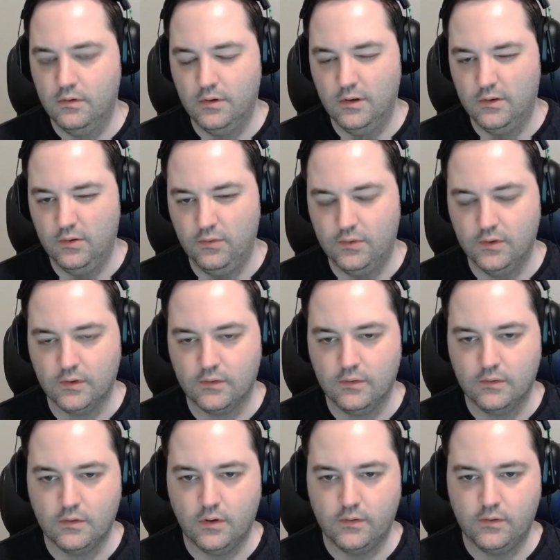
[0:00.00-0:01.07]
The 2, 6
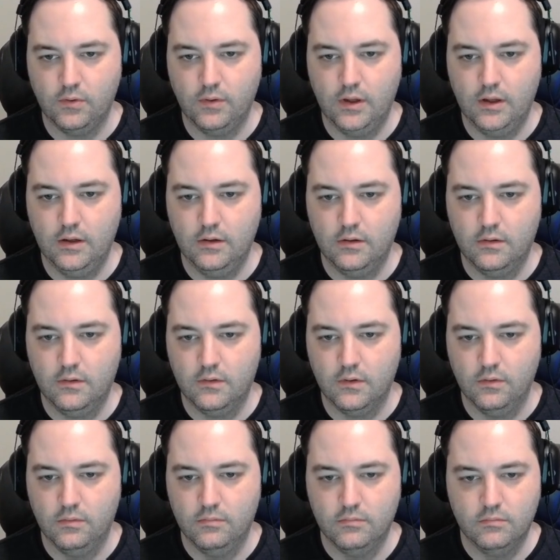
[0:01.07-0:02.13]
is also 8, so
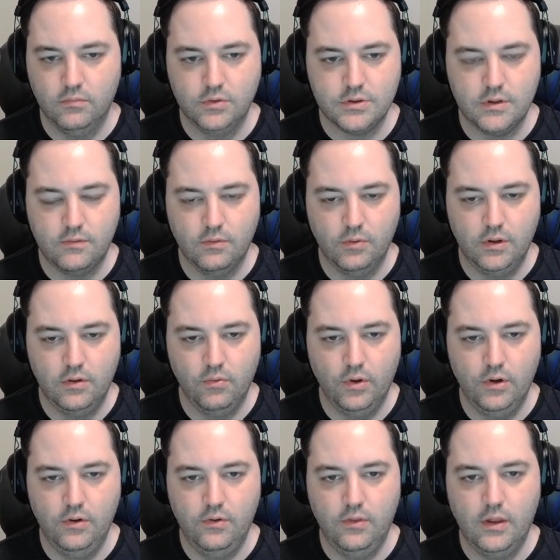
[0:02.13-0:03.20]
whichever way you
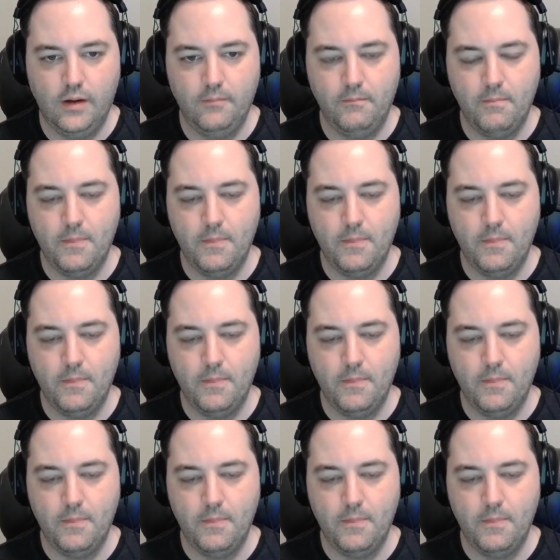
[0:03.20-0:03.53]
want to do that.